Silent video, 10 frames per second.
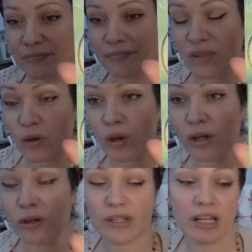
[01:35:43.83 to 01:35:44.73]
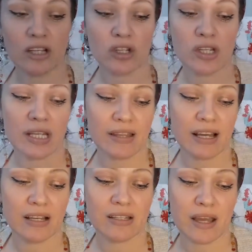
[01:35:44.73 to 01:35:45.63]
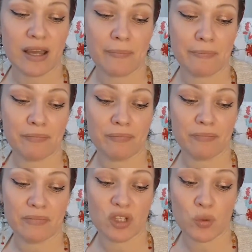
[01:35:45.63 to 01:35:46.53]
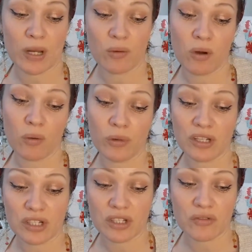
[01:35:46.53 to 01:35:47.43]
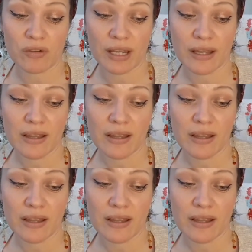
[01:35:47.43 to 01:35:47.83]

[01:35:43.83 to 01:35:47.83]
world, and I just see that as it's 21, which is 3.